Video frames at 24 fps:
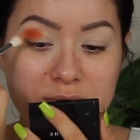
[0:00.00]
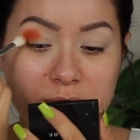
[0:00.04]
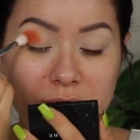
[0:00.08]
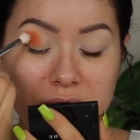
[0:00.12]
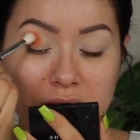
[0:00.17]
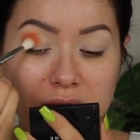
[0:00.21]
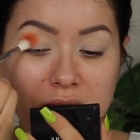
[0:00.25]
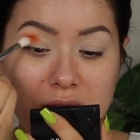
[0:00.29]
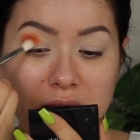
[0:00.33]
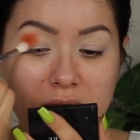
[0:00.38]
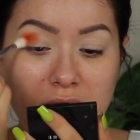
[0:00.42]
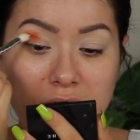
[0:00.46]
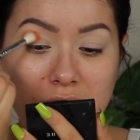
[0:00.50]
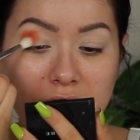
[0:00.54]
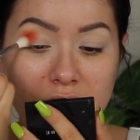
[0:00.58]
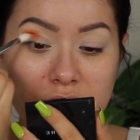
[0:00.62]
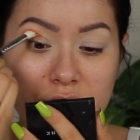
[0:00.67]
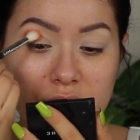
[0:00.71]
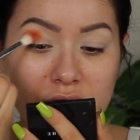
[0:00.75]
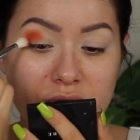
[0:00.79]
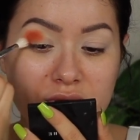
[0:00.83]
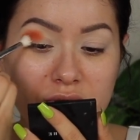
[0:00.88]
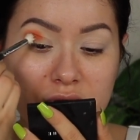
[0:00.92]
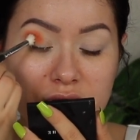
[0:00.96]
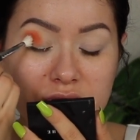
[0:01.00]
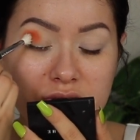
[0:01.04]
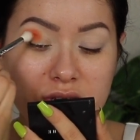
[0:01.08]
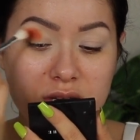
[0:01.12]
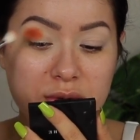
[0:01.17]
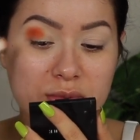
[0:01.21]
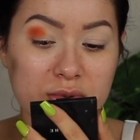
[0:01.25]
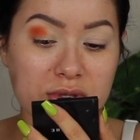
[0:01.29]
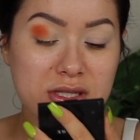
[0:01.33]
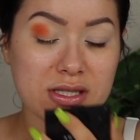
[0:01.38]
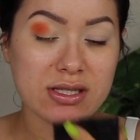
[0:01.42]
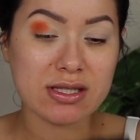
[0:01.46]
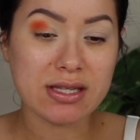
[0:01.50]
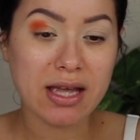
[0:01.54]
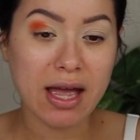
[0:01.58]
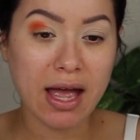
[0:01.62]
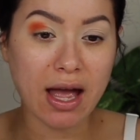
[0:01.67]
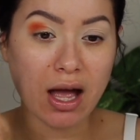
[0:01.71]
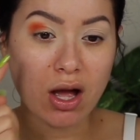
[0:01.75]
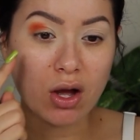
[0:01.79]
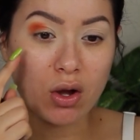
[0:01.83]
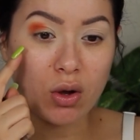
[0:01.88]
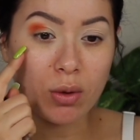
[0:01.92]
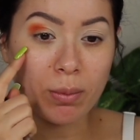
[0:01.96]
But I don't know if you guys are able to
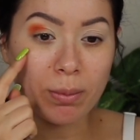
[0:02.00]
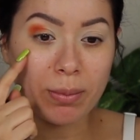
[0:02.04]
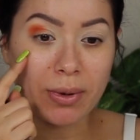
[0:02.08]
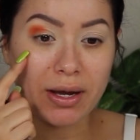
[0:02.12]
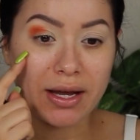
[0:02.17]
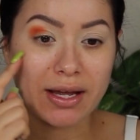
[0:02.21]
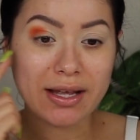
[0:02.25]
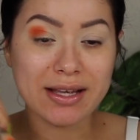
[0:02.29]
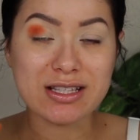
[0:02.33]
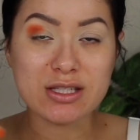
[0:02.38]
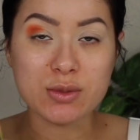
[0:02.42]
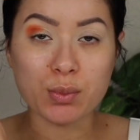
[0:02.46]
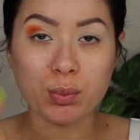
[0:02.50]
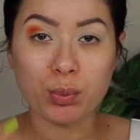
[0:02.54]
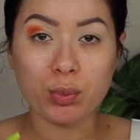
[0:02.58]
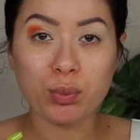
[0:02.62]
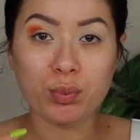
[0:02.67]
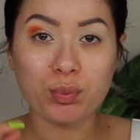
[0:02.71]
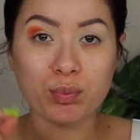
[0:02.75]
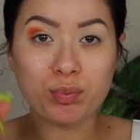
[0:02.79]
tell, but it's